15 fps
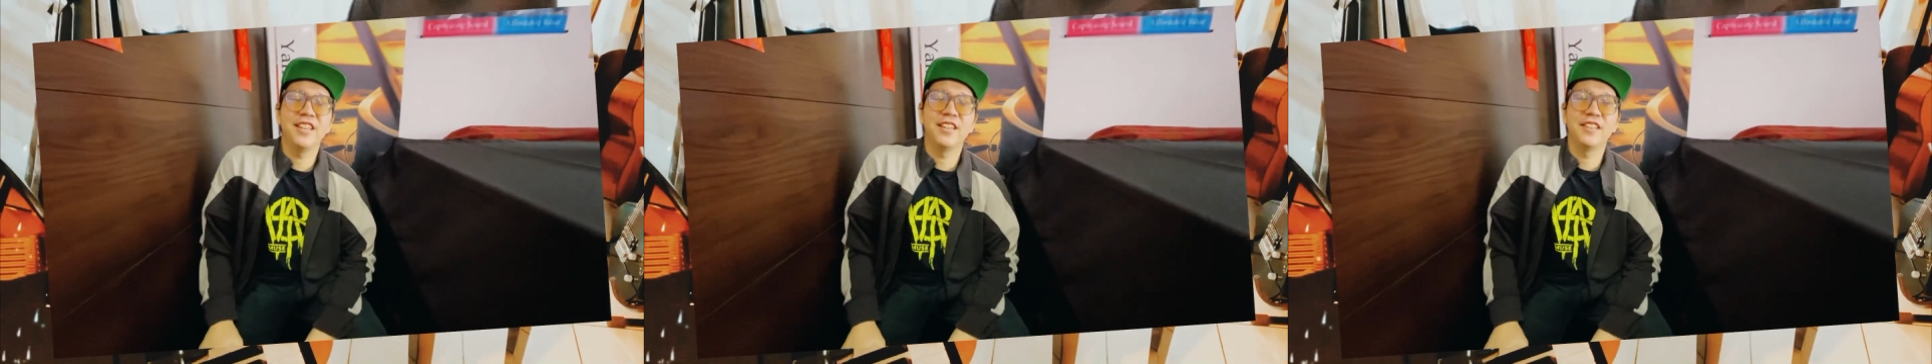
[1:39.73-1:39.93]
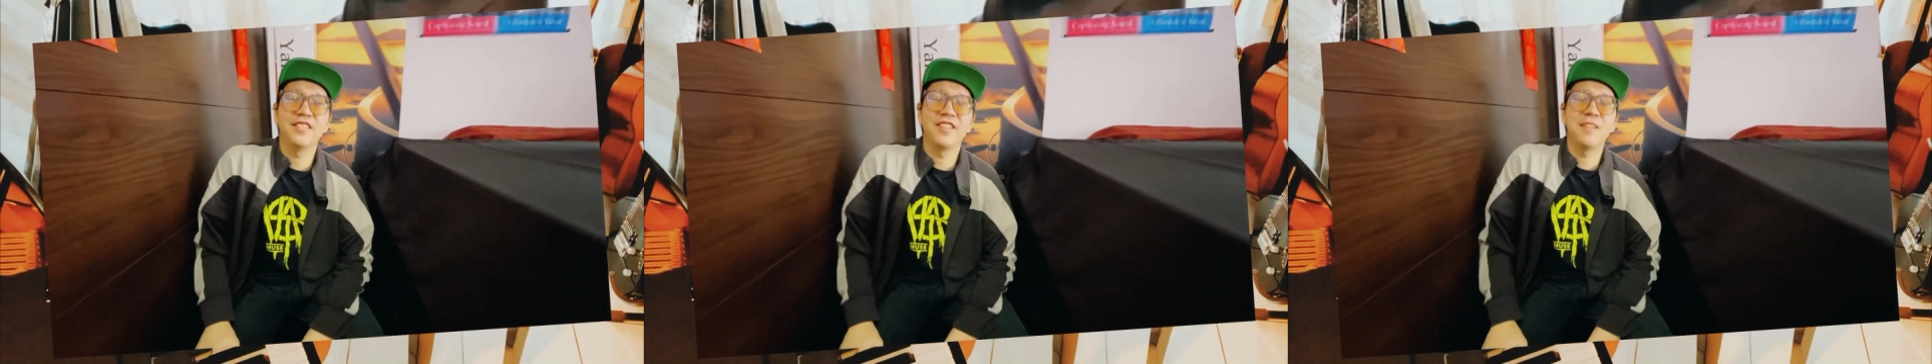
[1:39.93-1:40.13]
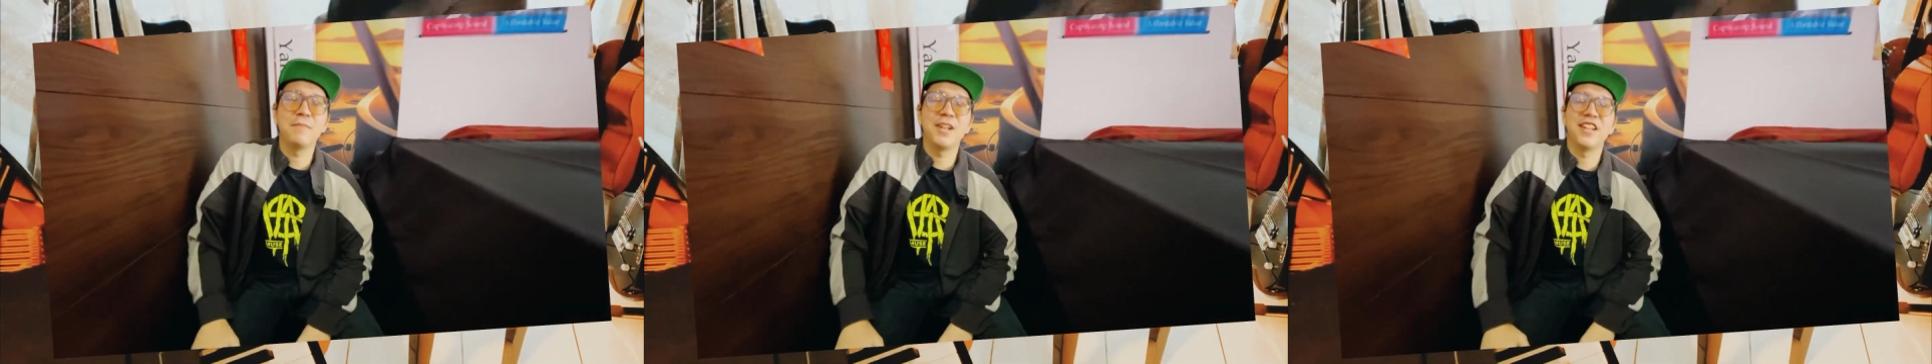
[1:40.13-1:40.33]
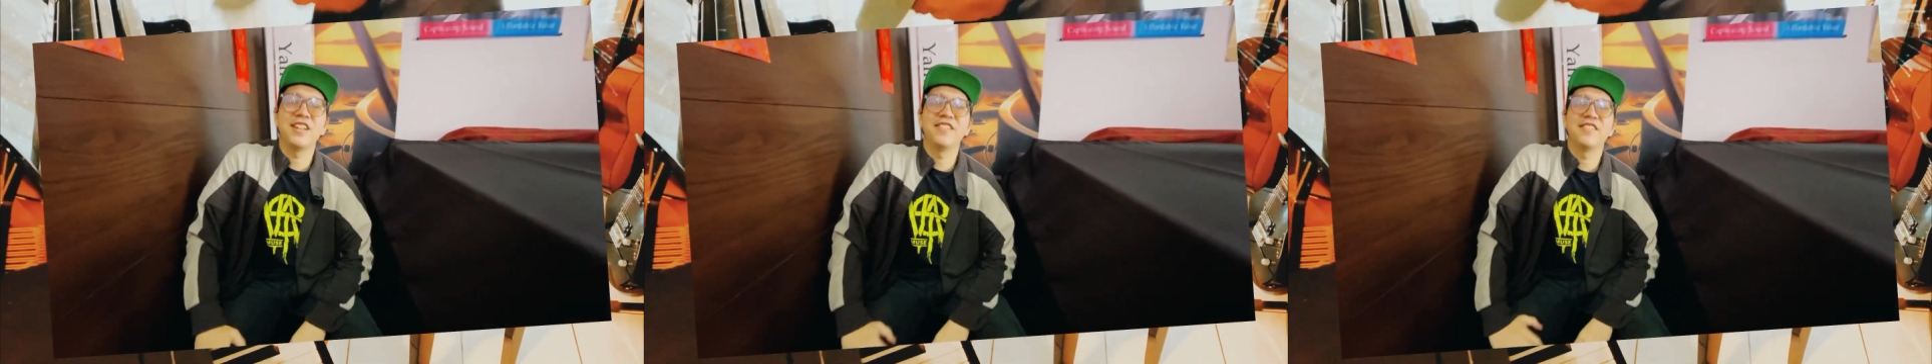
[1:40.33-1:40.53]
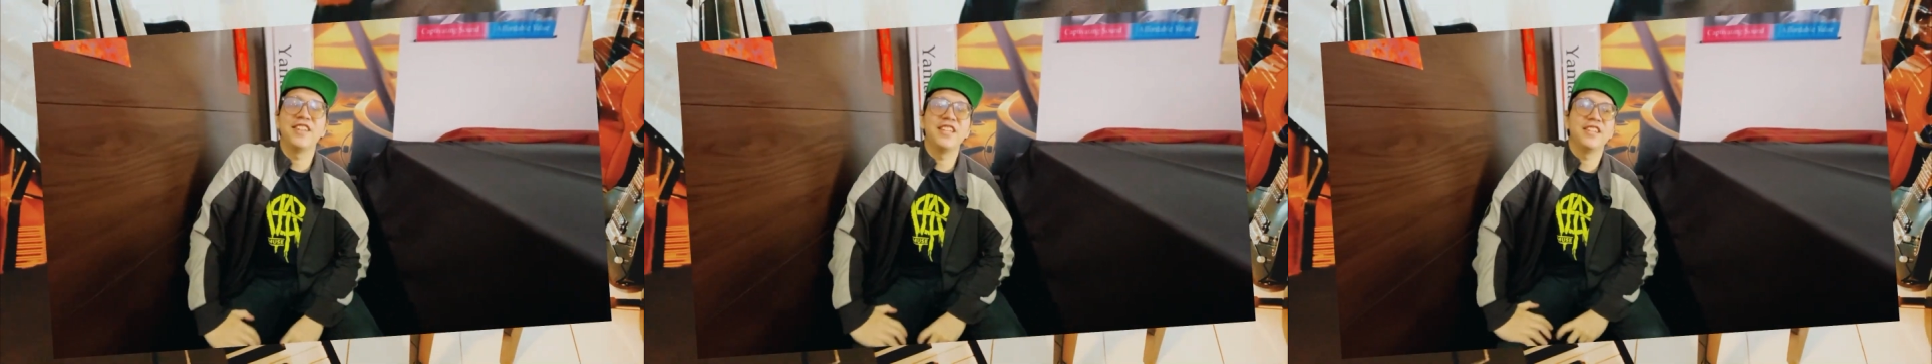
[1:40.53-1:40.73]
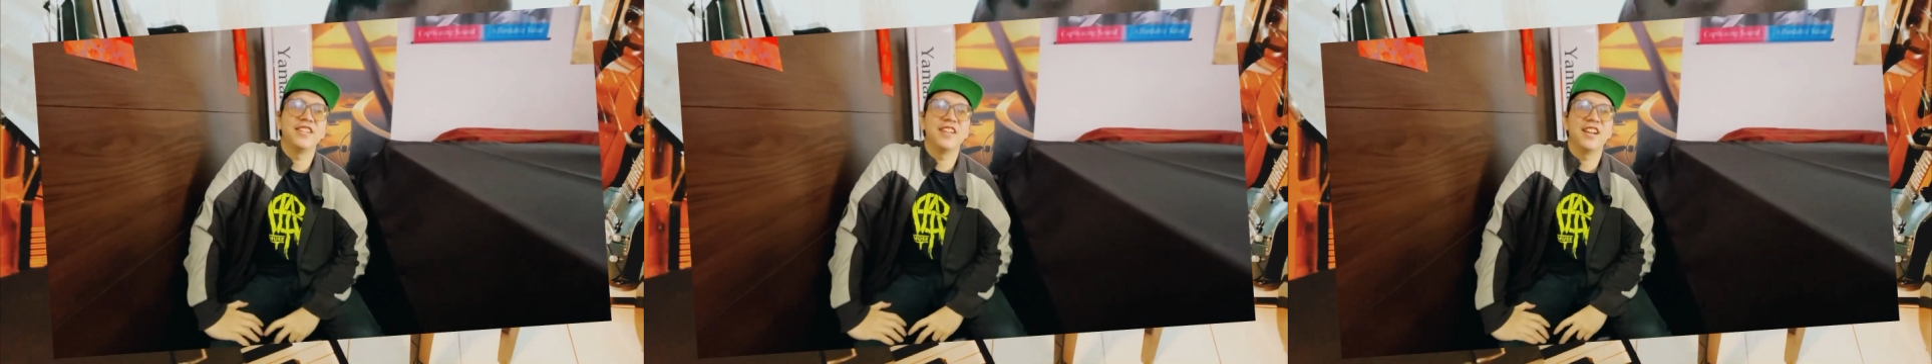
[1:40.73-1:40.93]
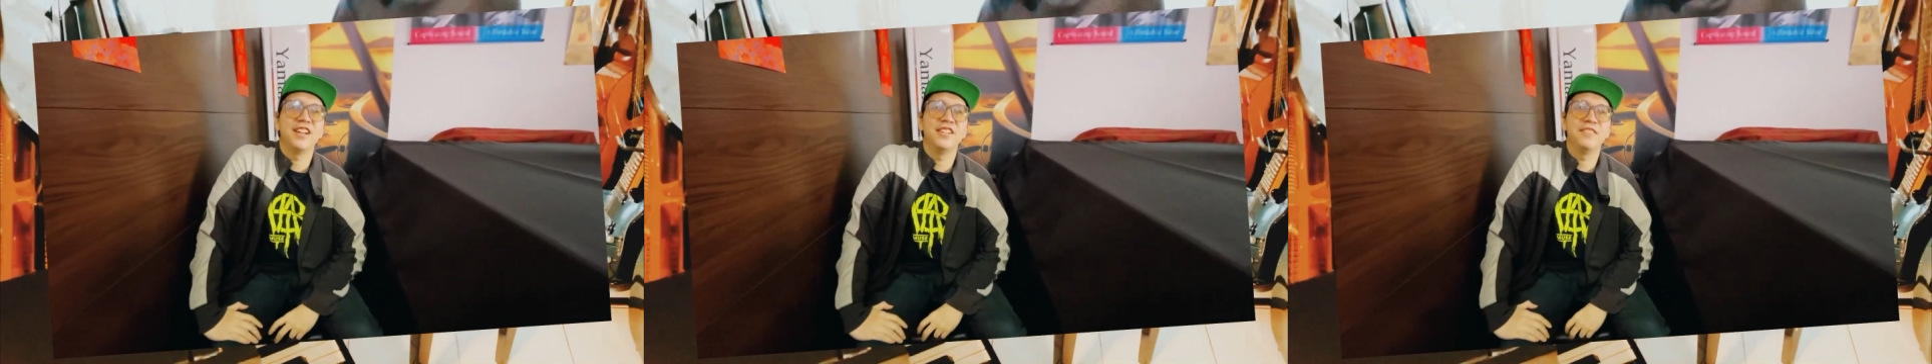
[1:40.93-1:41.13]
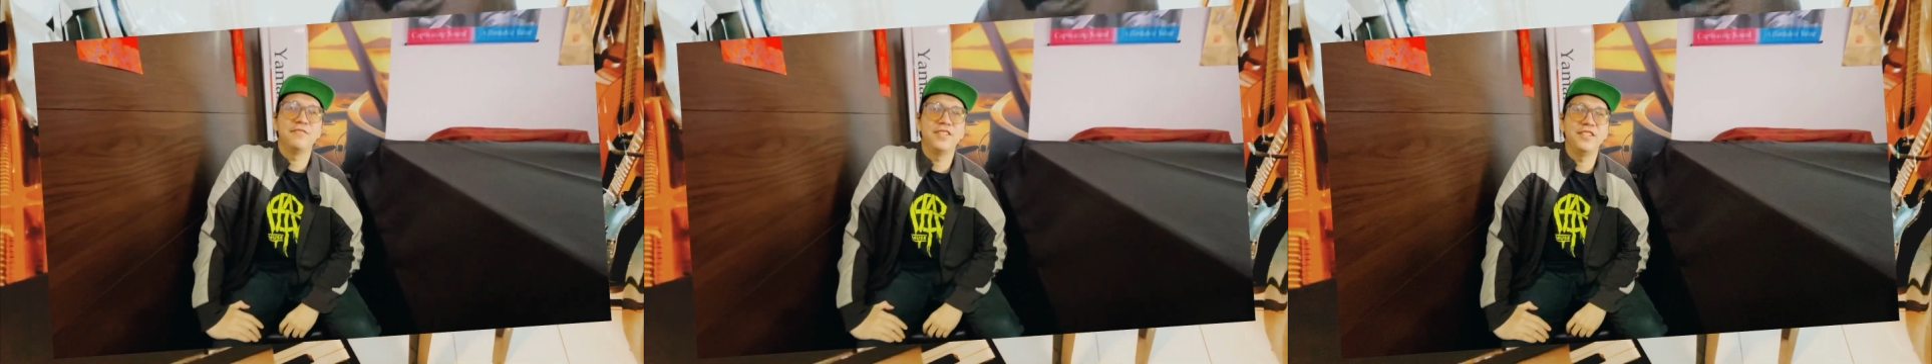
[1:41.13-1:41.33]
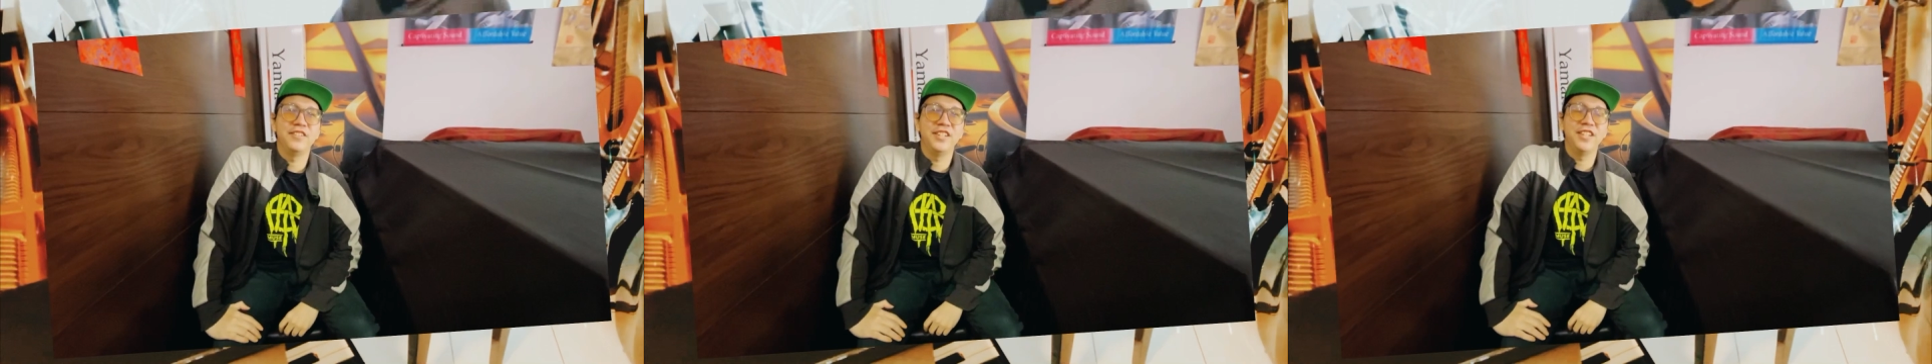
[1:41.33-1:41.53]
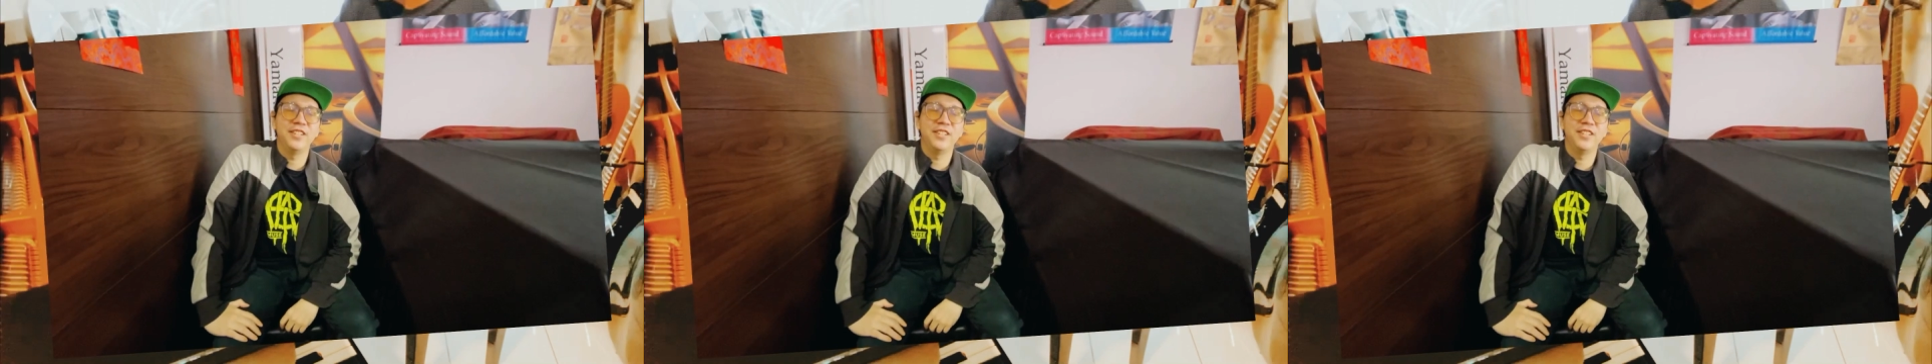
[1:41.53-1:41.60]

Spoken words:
Selamat Hari Raya Aidilfitri